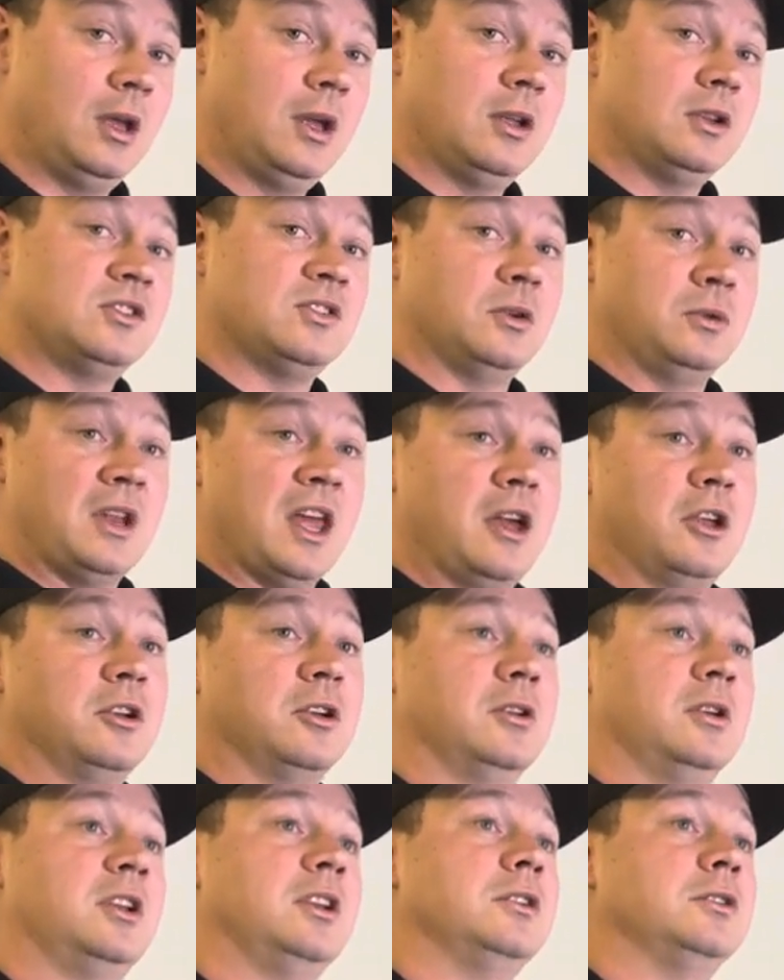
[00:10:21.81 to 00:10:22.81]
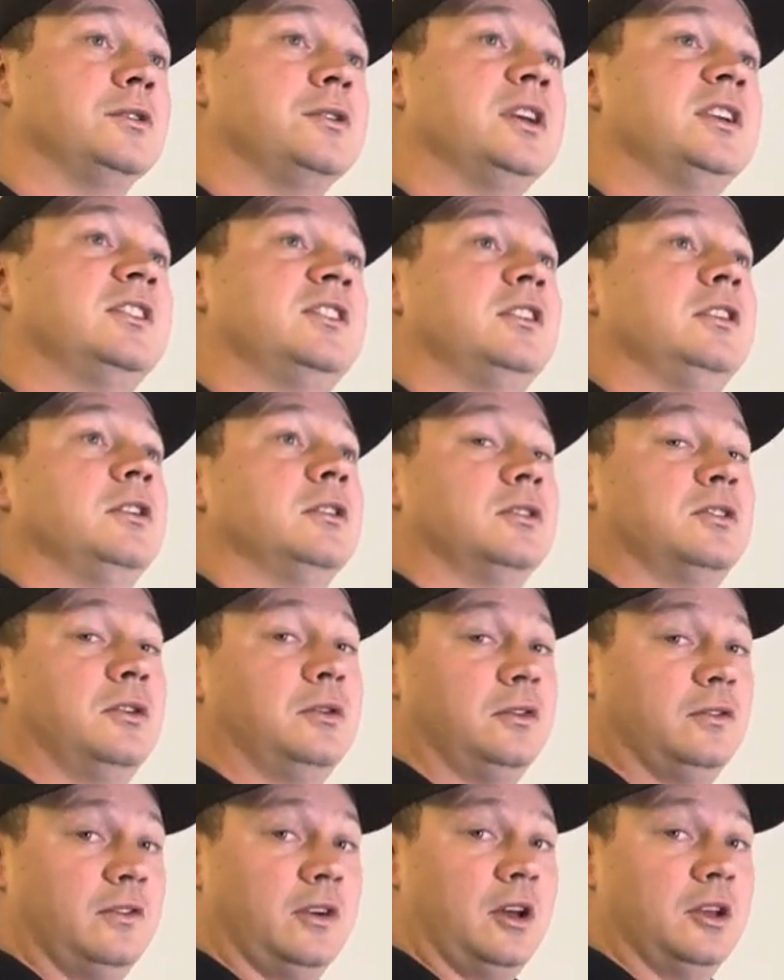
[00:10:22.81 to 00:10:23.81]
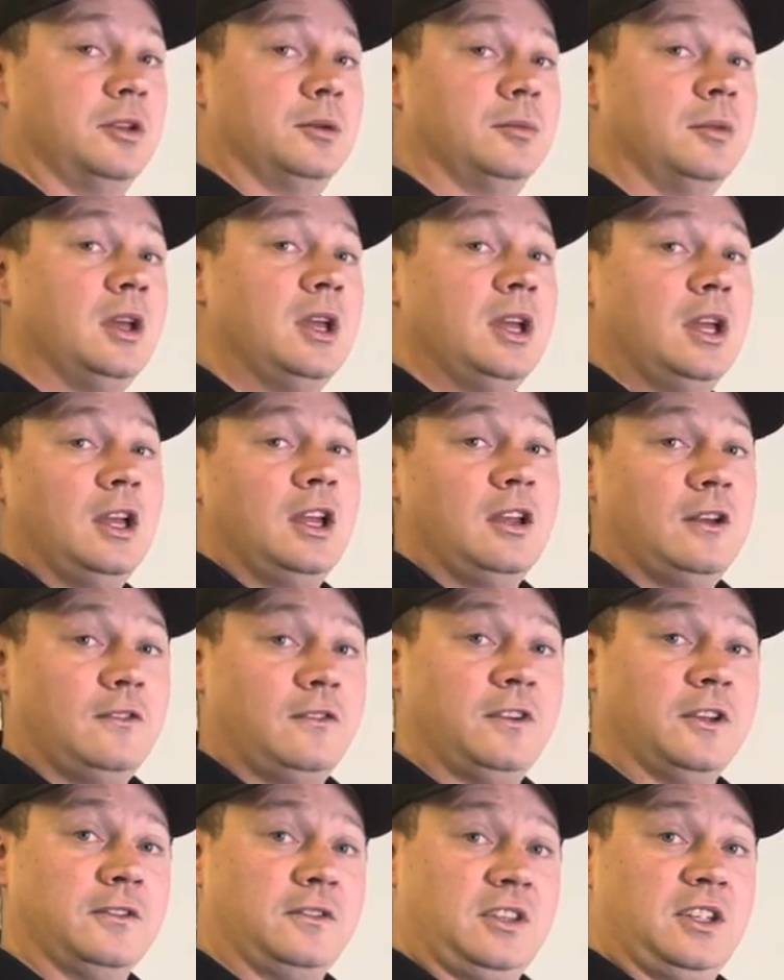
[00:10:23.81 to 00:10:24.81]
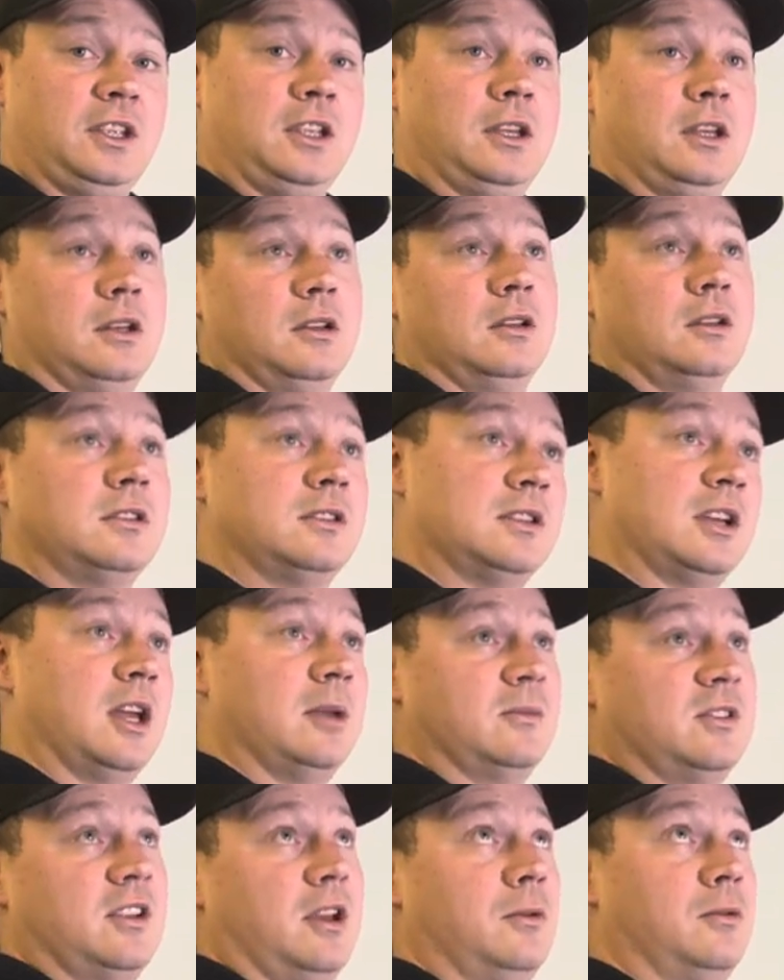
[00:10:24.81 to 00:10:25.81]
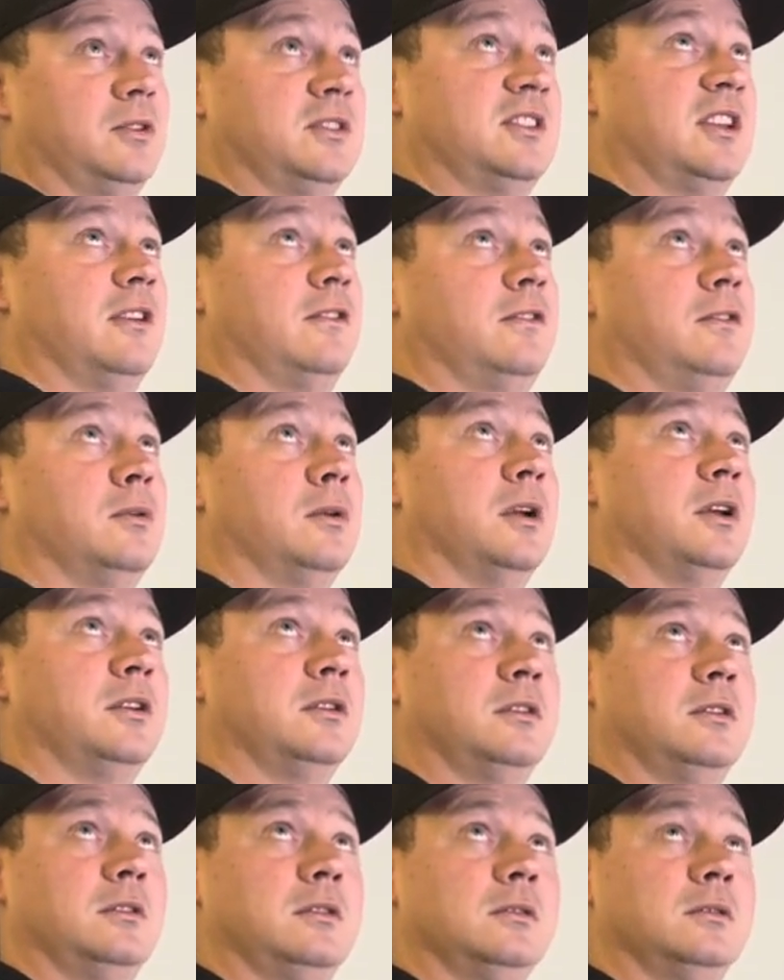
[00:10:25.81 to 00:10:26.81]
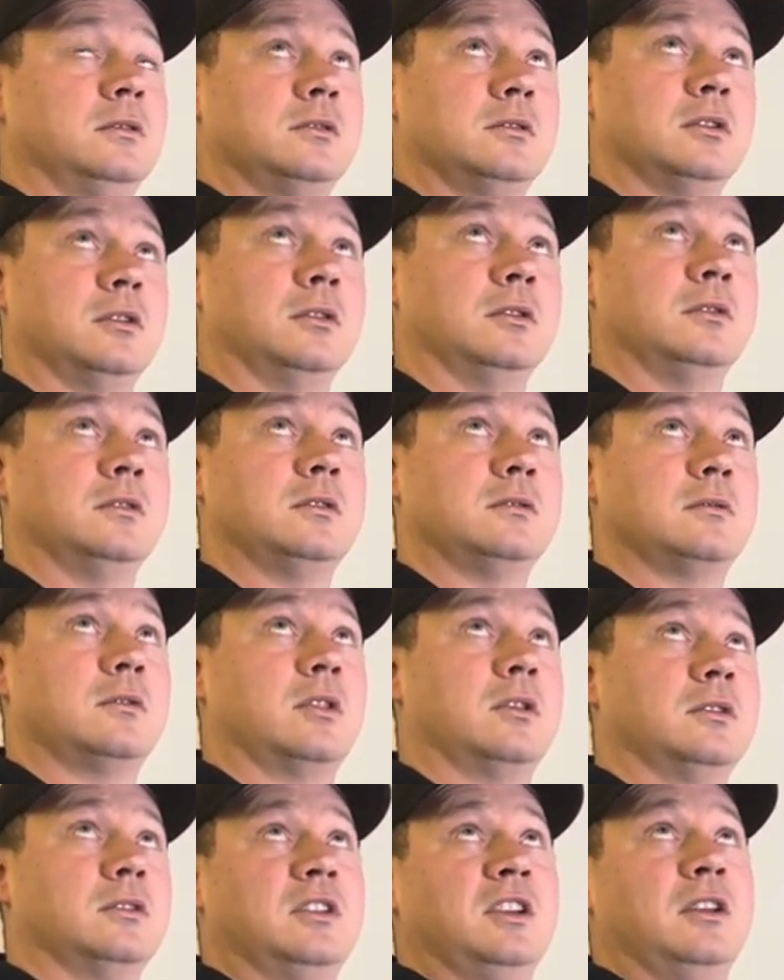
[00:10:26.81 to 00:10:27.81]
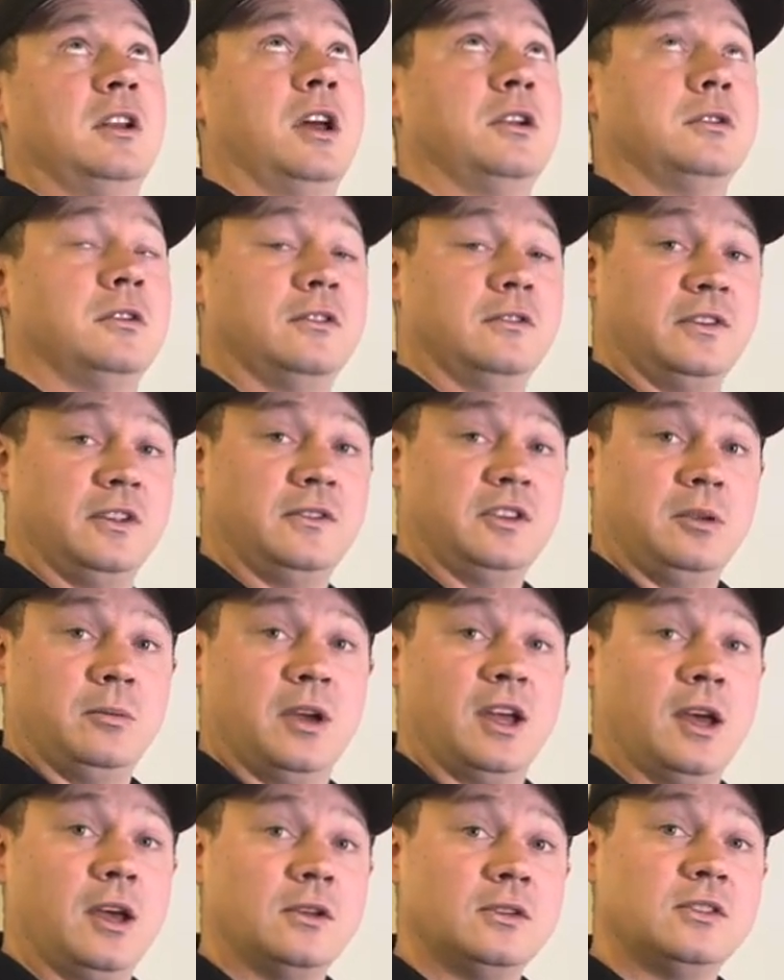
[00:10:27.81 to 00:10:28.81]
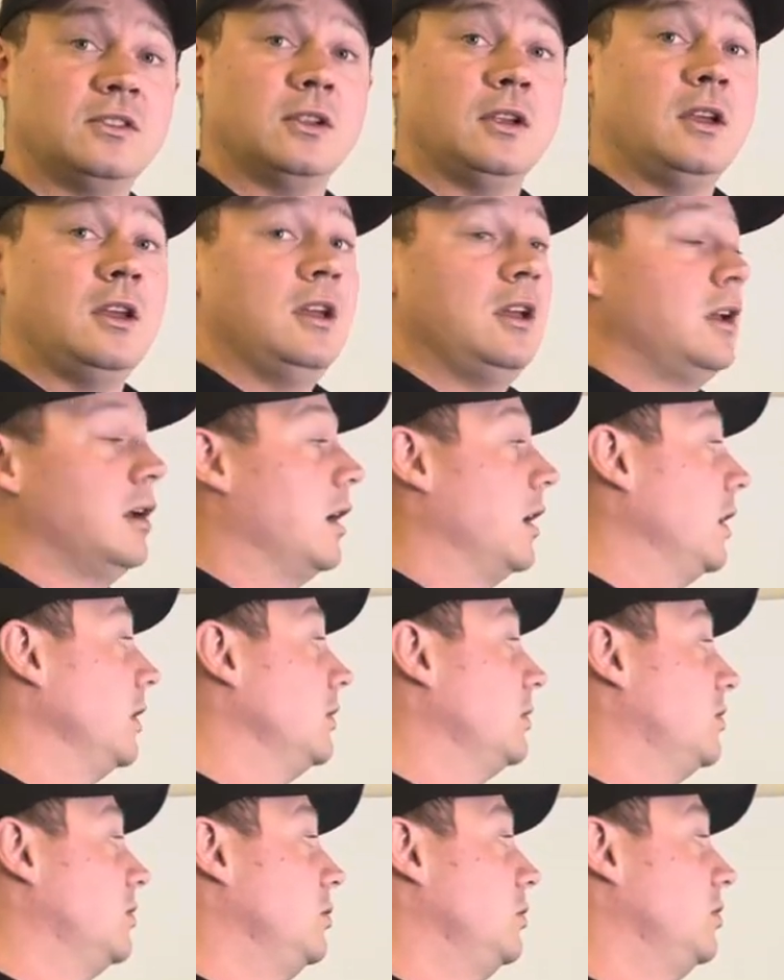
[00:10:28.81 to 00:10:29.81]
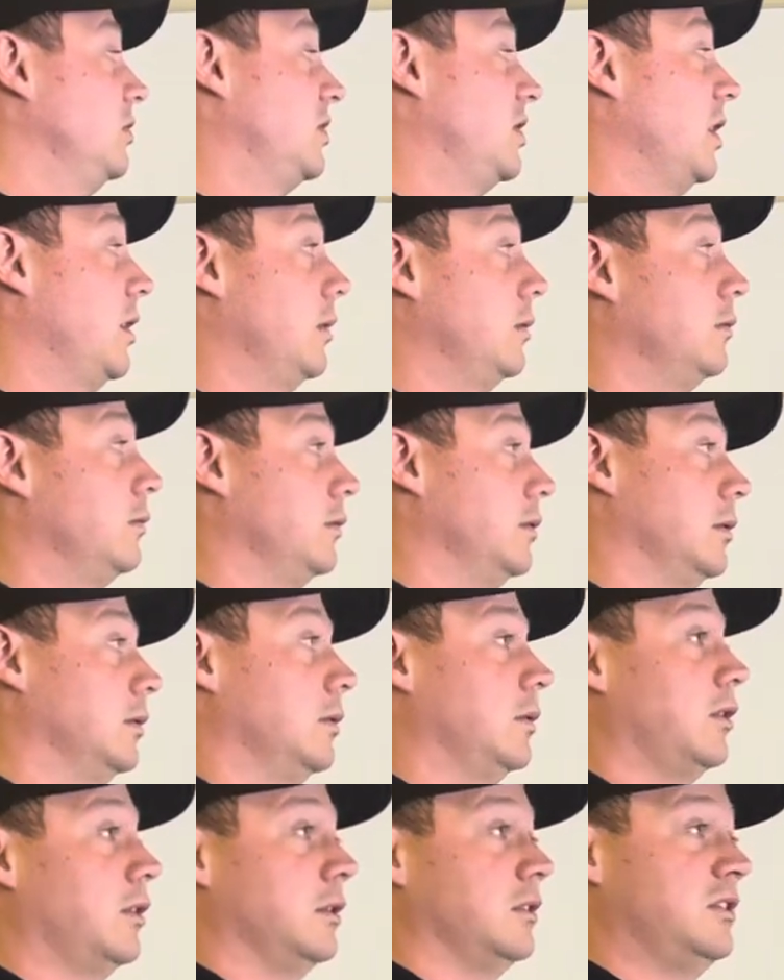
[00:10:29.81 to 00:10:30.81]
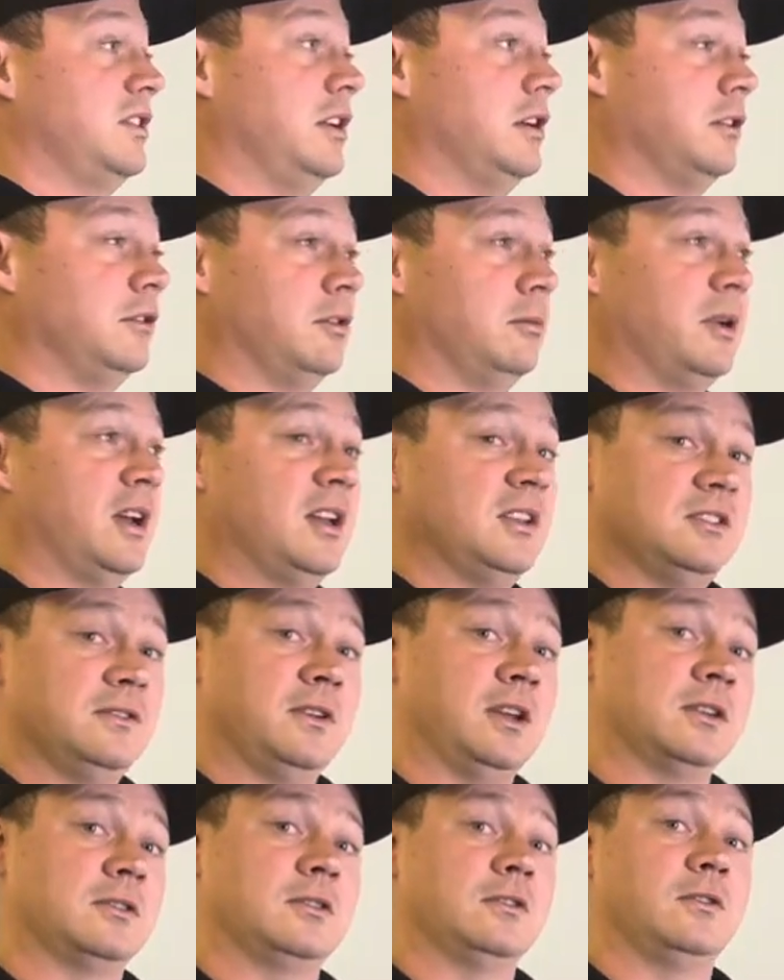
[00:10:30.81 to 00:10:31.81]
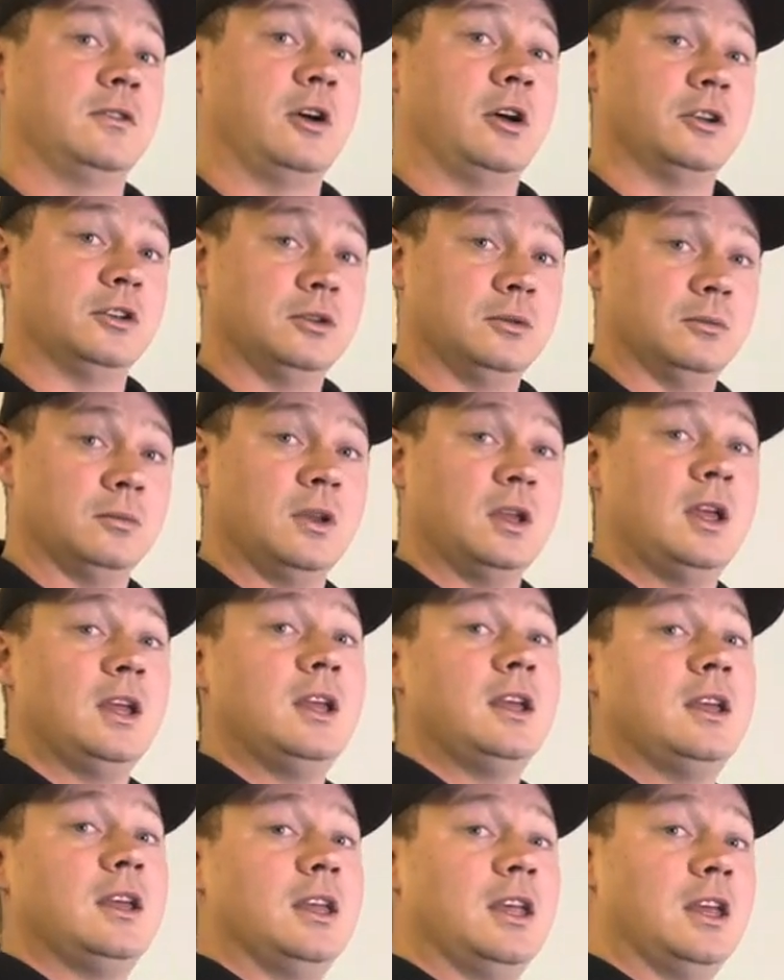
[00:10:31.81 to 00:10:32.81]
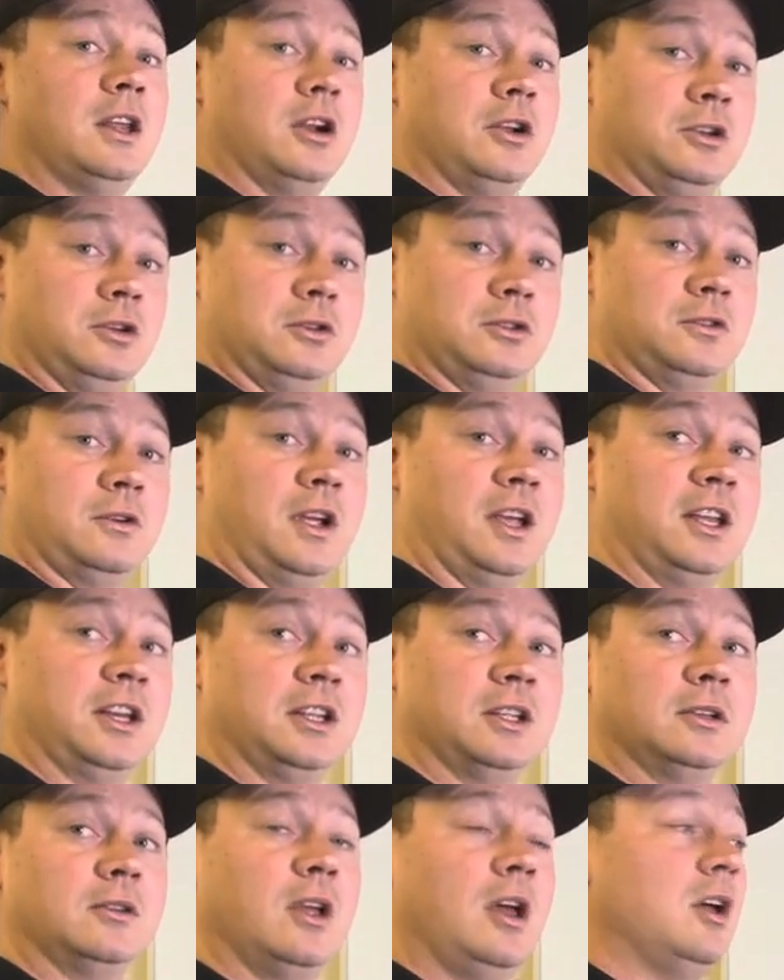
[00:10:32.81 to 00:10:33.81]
So now you're increasing your total volume. 15 times 9, what's that, 400 or 1,350 pounds. All right, so you just got over 1,300 pounds of extra volume in on your training.